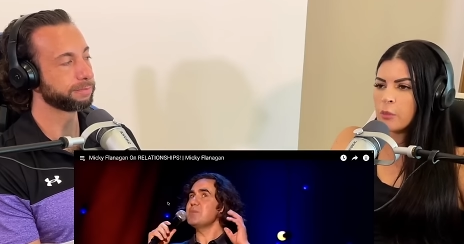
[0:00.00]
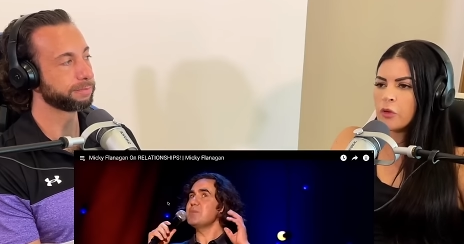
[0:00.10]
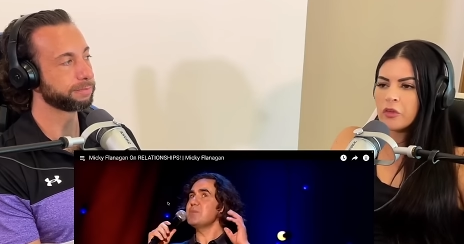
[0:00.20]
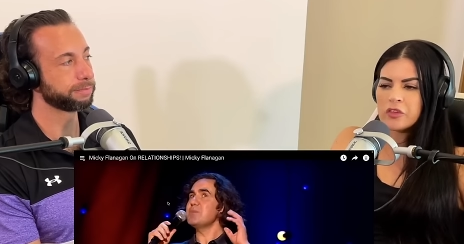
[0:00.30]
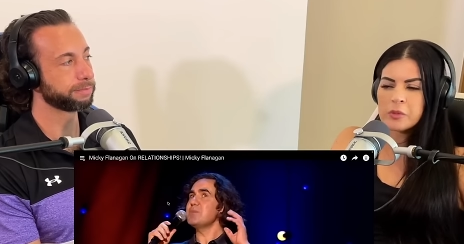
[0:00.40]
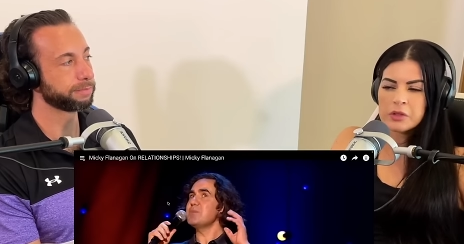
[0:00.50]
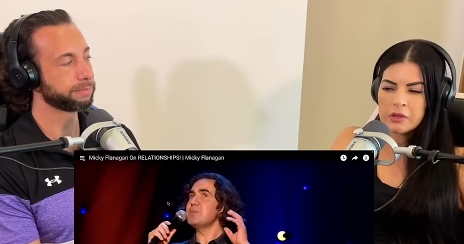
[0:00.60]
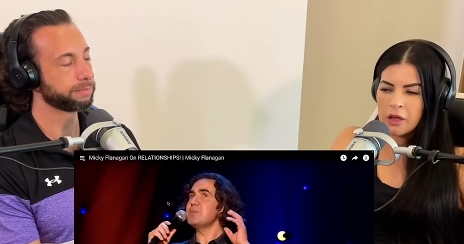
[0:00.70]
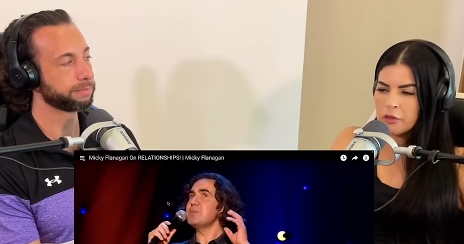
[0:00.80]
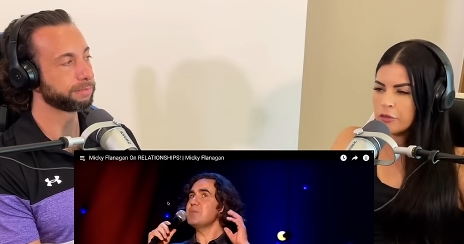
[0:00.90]
Speaker 1: couples who've been
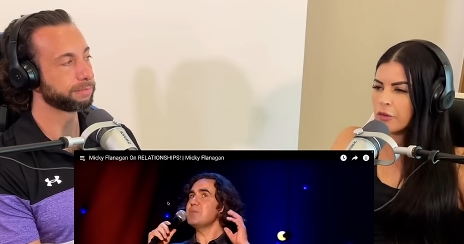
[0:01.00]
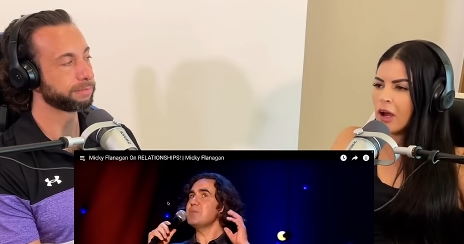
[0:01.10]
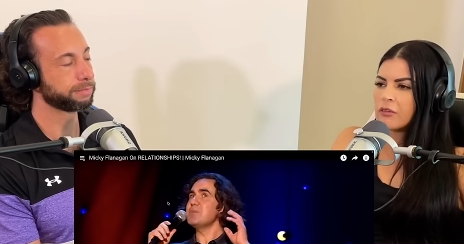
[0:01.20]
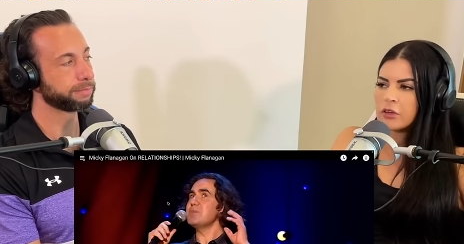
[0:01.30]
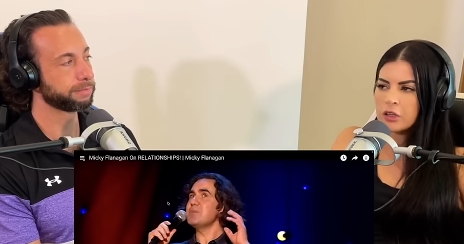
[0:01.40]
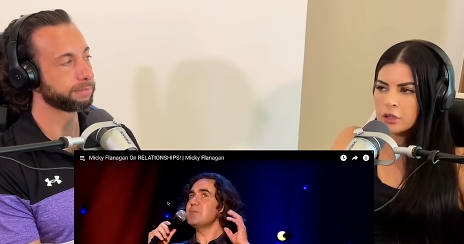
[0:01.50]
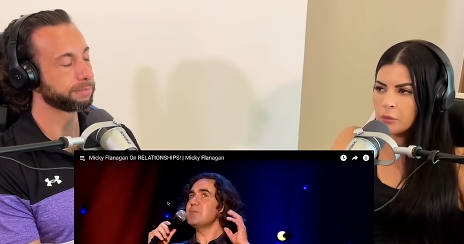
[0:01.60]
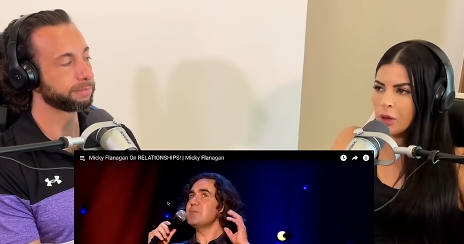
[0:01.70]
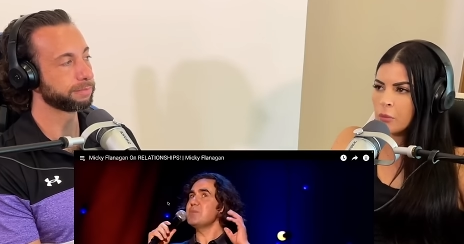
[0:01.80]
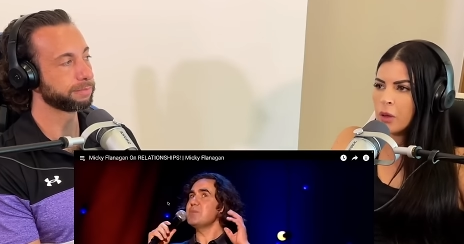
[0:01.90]
together forever
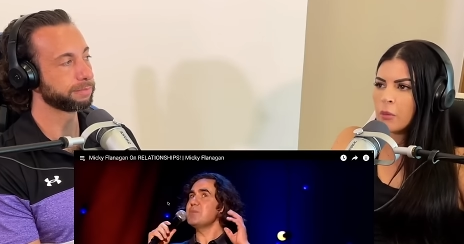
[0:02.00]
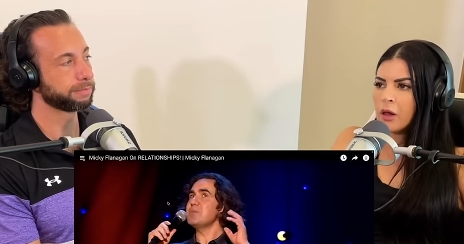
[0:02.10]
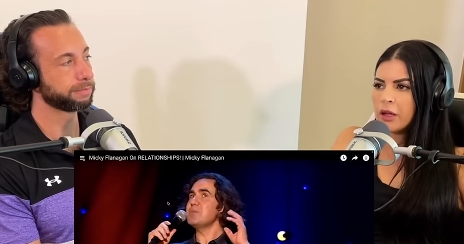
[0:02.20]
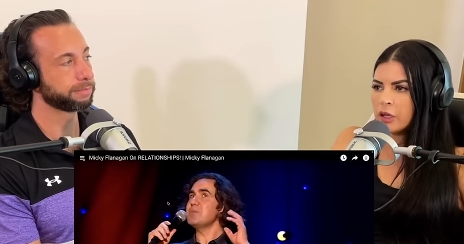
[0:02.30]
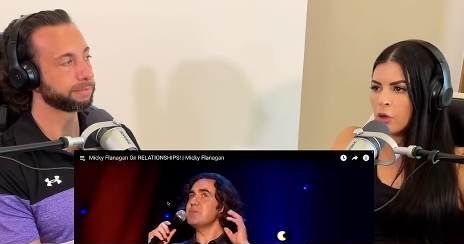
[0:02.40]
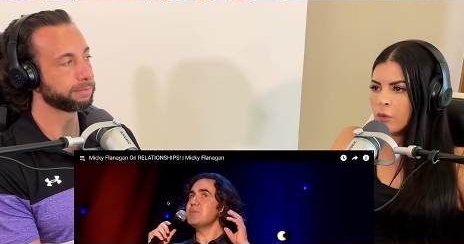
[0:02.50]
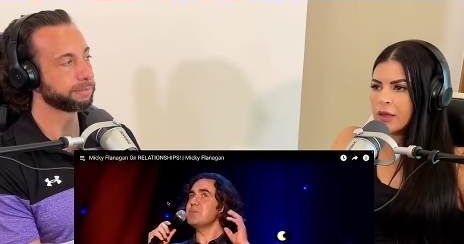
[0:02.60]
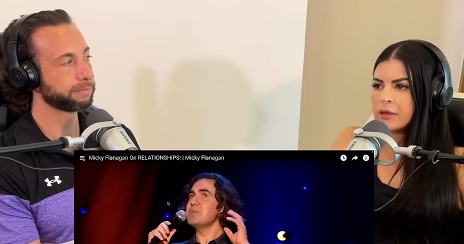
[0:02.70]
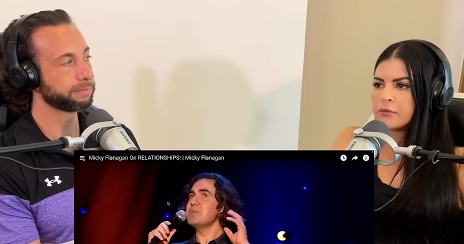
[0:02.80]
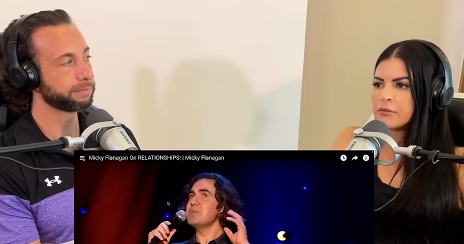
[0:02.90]
and blah, blah, blah, you know,
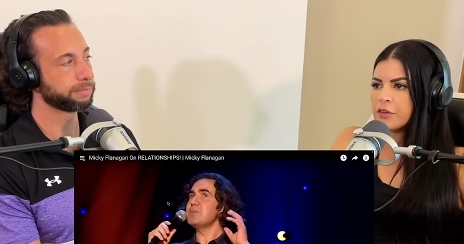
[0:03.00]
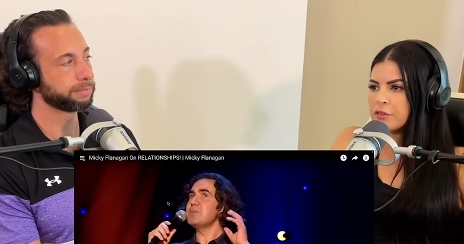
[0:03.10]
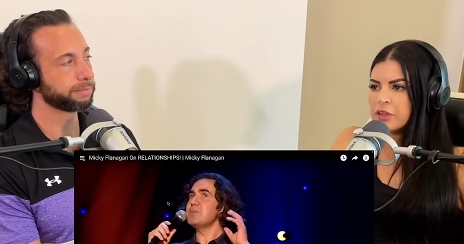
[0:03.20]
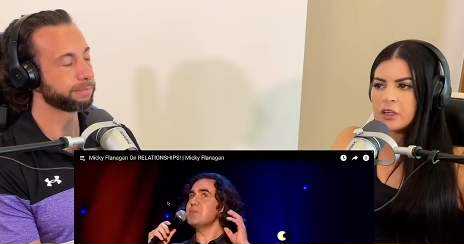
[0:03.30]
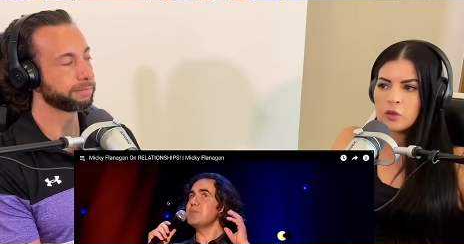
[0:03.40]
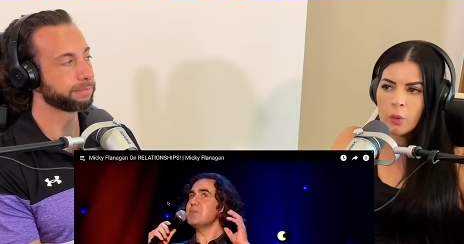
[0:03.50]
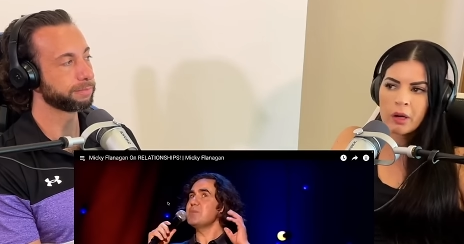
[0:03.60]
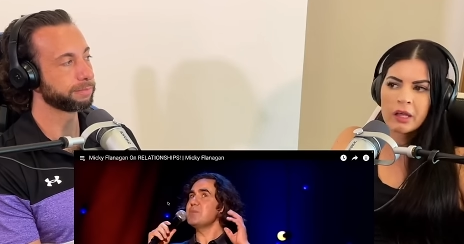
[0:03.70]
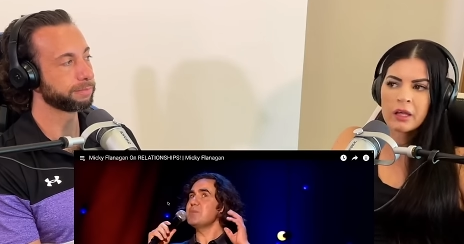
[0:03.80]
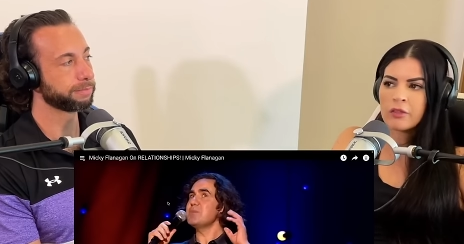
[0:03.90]
like 15,
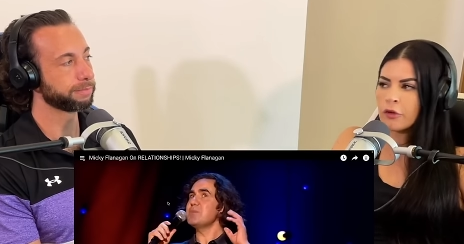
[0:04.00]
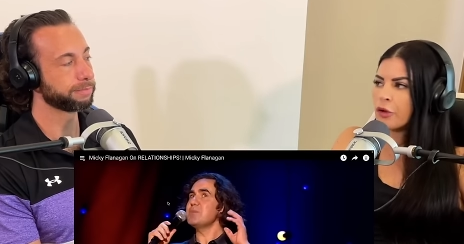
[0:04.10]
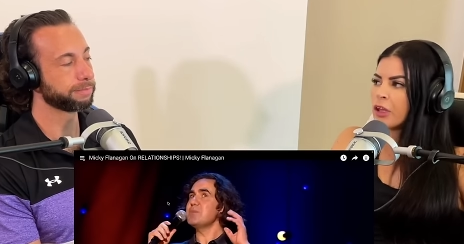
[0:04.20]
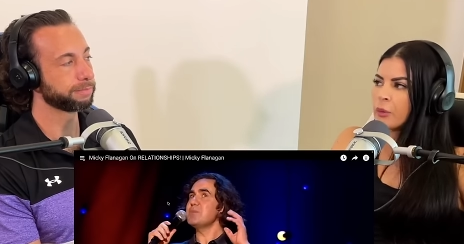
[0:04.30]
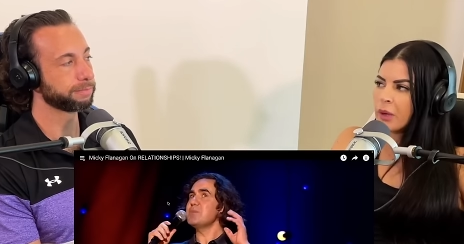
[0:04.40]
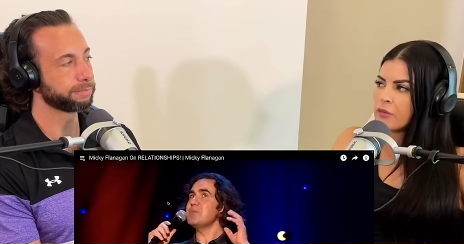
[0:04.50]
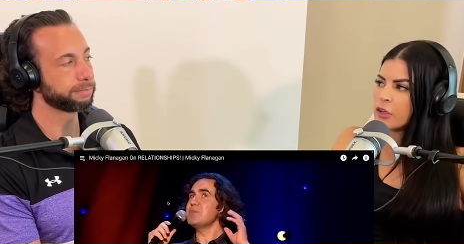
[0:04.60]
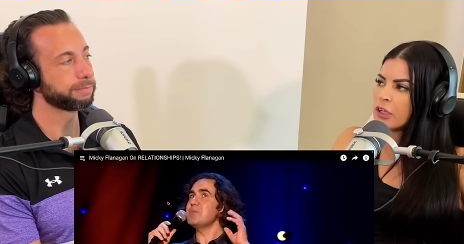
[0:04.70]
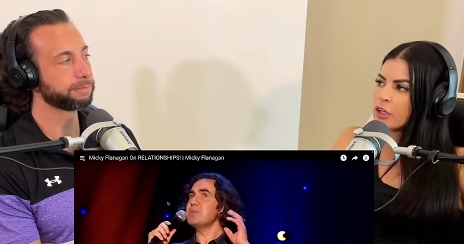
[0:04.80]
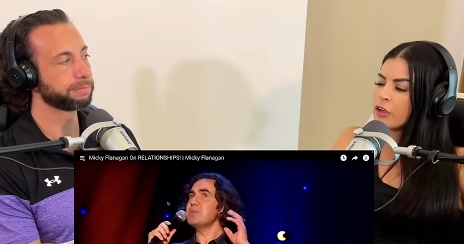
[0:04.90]
20, 30,
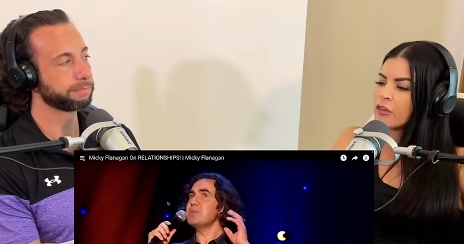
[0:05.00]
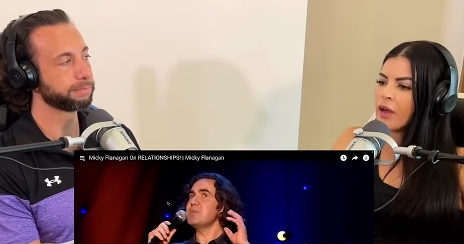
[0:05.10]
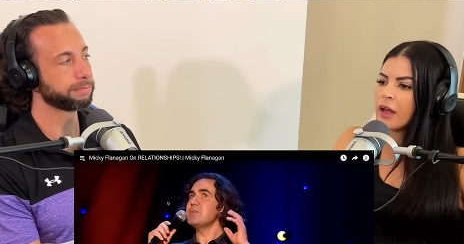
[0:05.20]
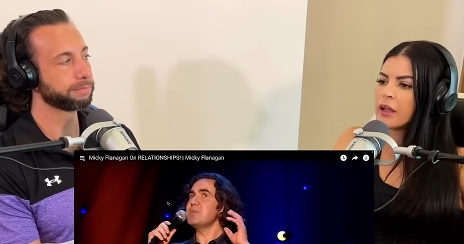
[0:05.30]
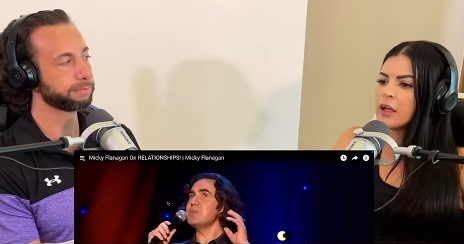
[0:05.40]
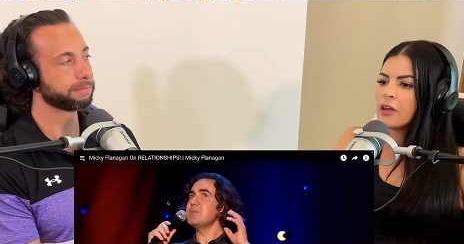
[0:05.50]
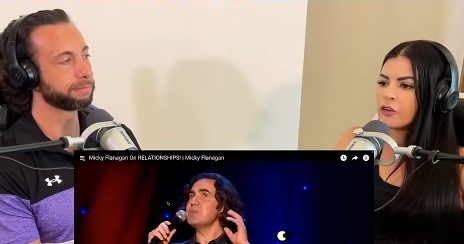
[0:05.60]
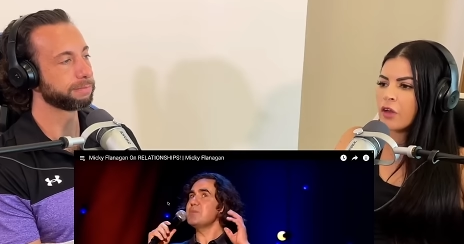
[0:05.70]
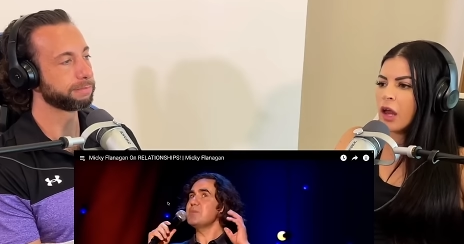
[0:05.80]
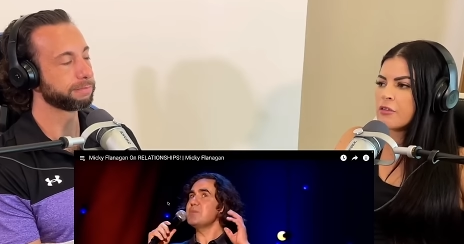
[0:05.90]
whatever years, that
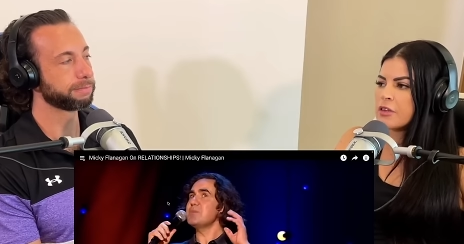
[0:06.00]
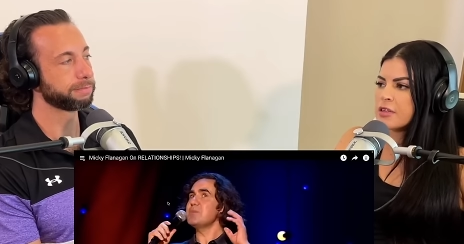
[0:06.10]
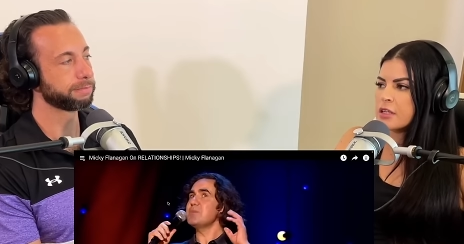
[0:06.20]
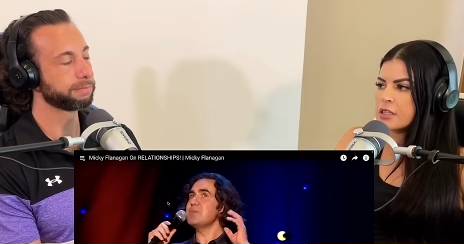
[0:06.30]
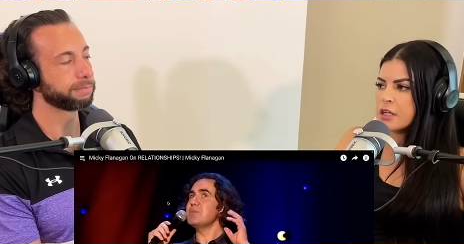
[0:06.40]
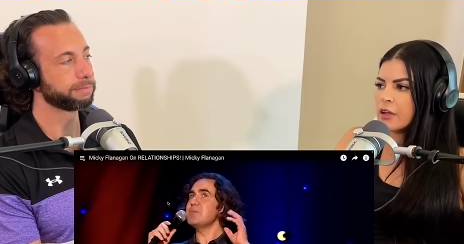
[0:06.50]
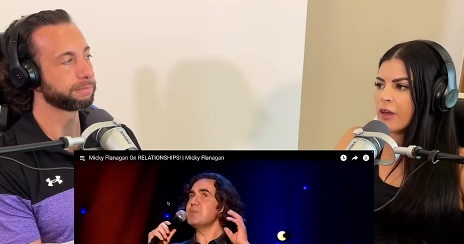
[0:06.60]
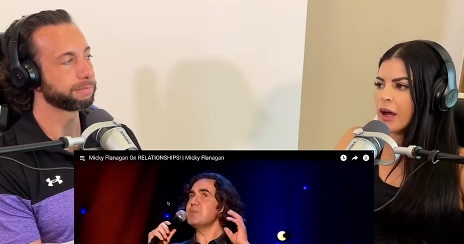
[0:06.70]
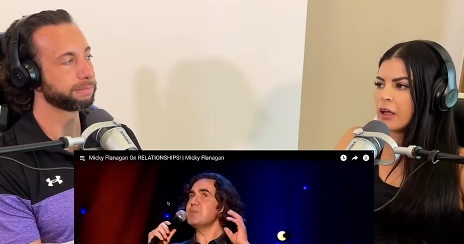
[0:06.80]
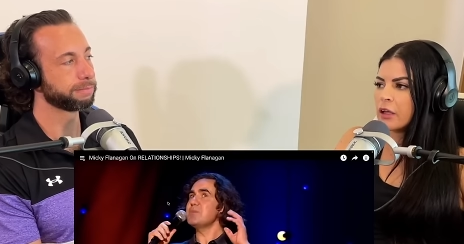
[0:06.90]
there's kind of this idea
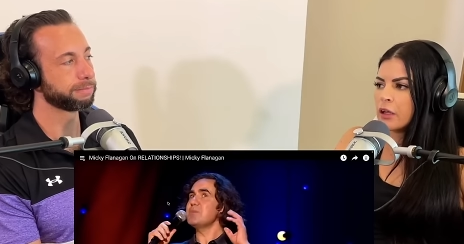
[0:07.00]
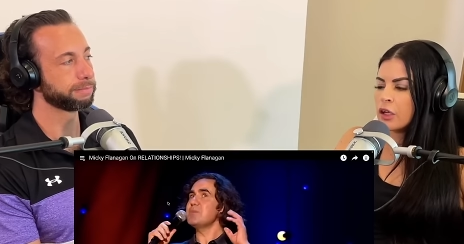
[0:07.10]
that,